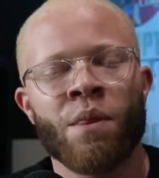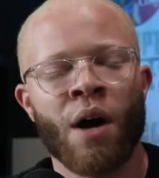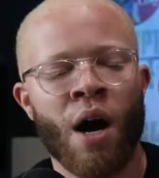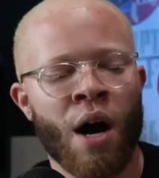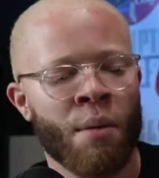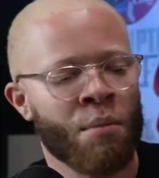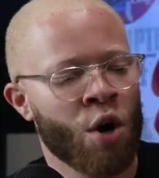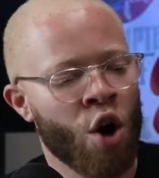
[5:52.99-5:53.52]

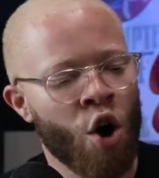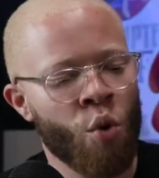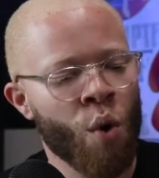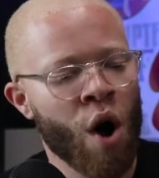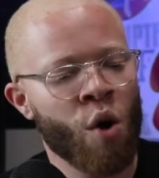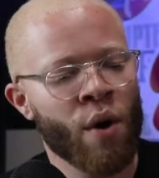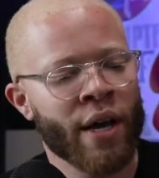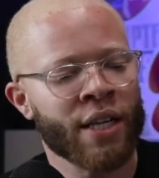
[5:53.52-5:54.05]

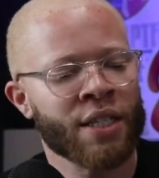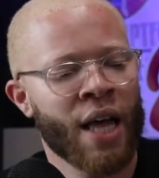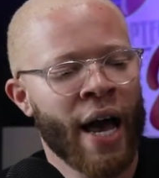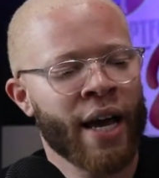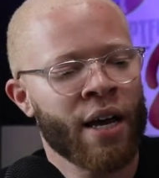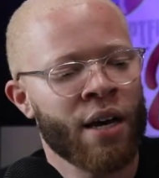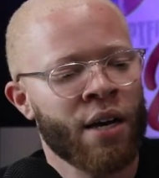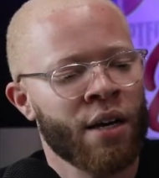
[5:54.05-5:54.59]
Kowo is
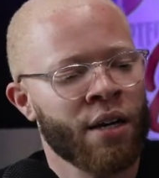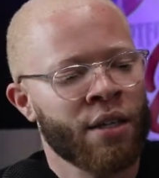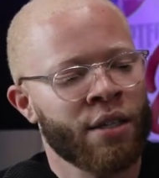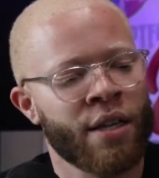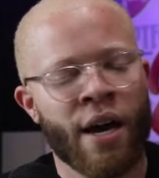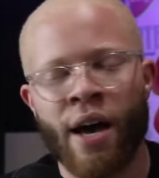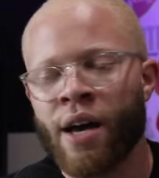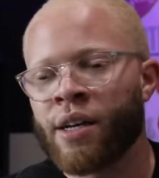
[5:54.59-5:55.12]
like
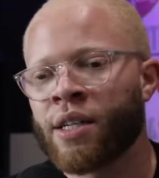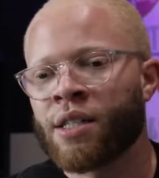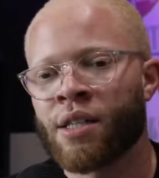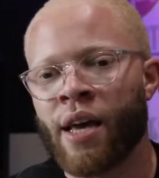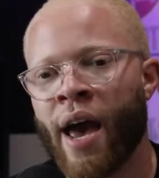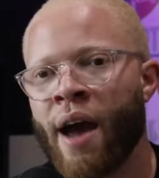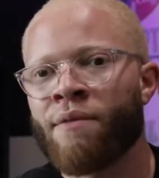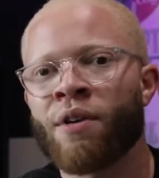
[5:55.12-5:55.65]
that. It's
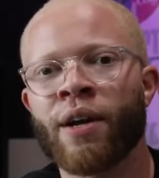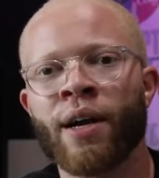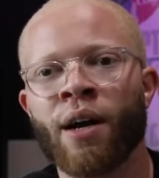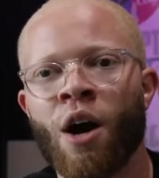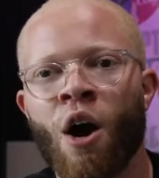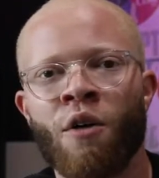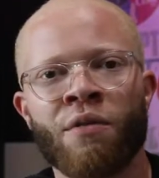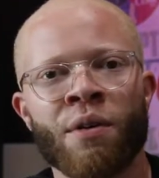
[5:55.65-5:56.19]
African
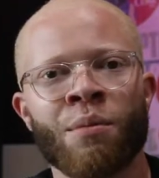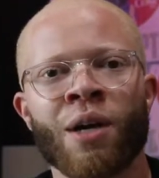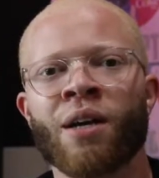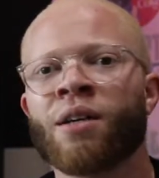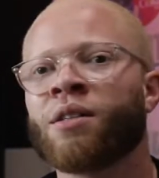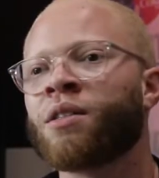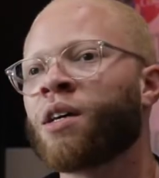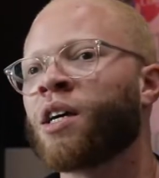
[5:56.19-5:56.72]
coffee
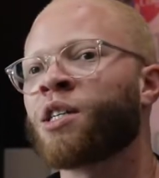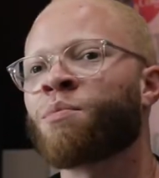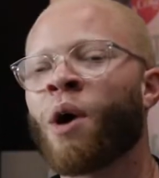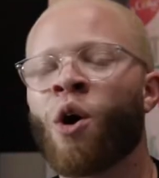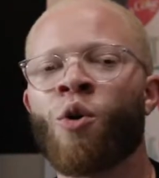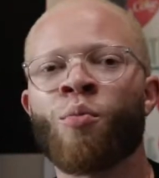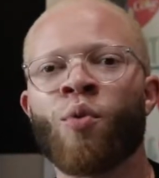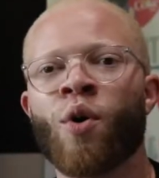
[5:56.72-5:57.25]
beans. It's my
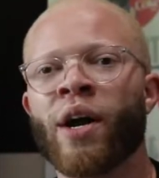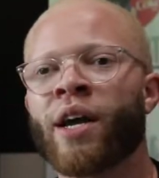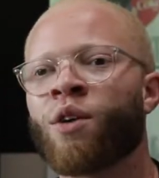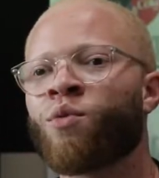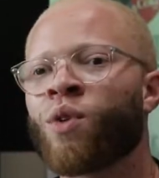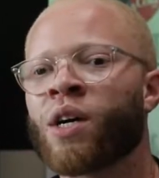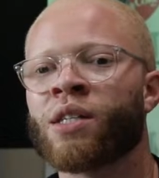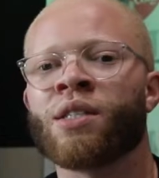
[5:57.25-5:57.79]
homeboy. He
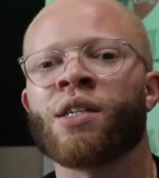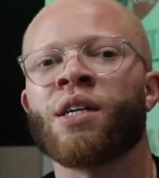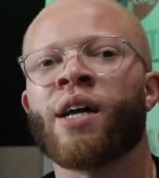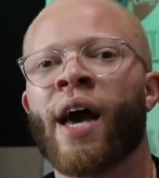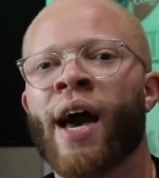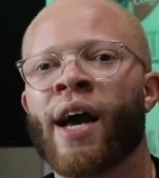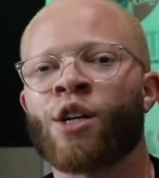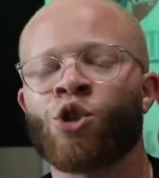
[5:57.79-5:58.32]
runs it
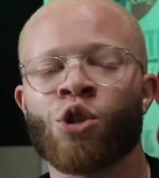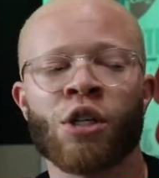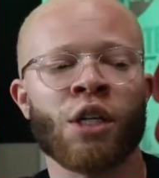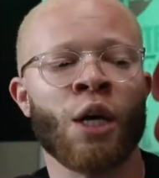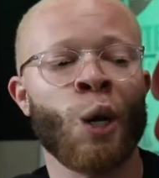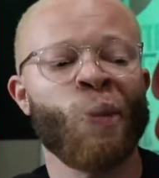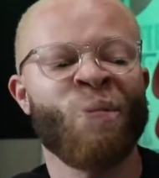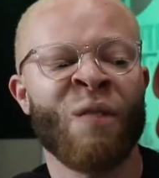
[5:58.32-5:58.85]
actually,
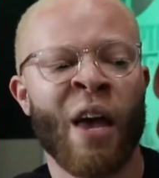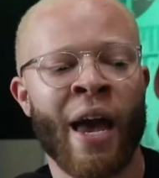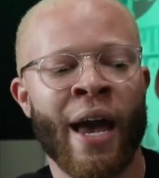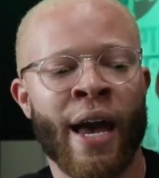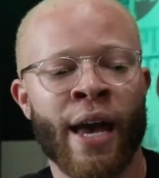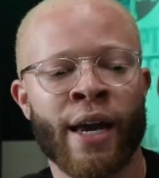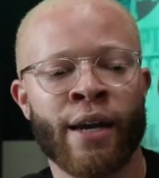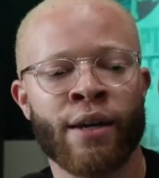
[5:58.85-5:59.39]

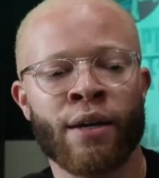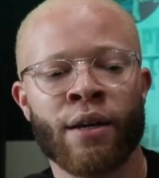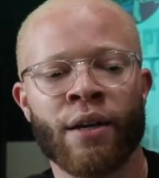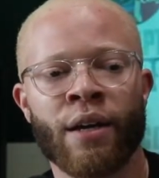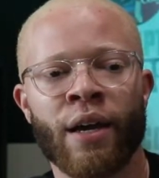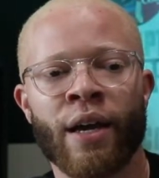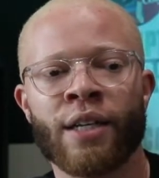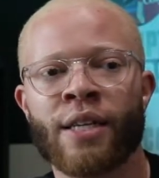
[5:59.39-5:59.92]
and
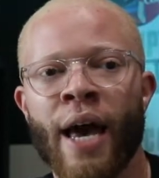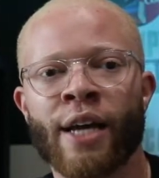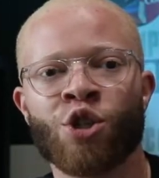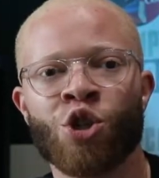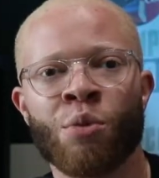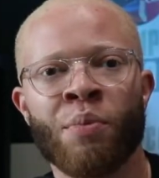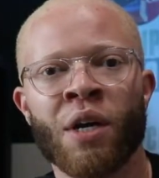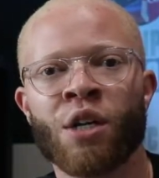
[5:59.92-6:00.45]
it's
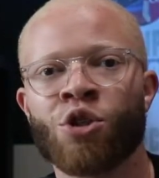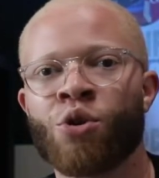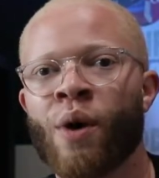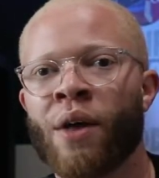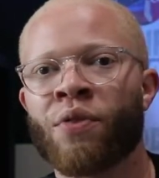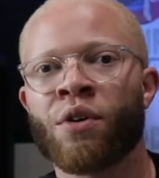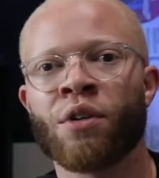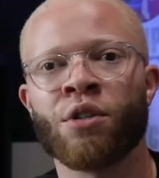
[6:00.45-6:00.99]
actually the beans. You
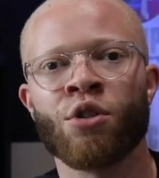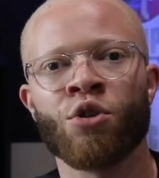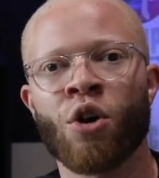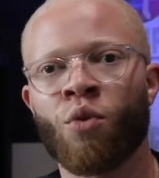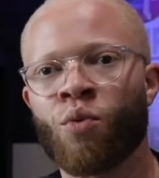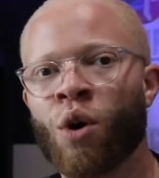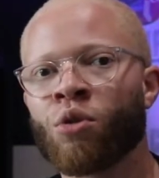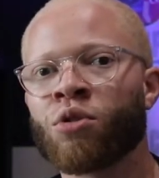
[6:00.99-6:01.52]
have to,
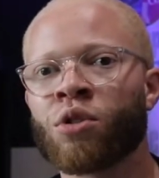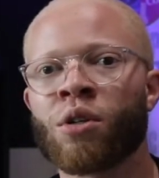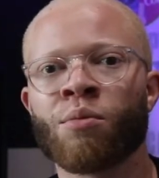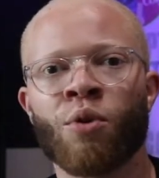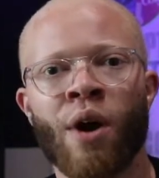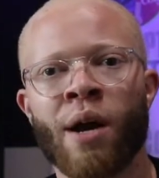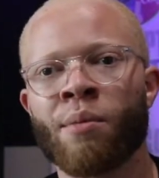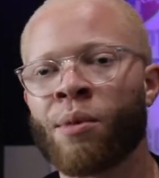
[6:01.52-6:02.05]
roast them,
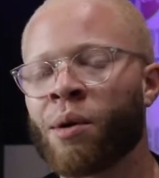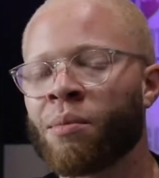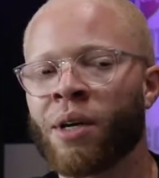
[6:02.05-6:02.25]
grind them up.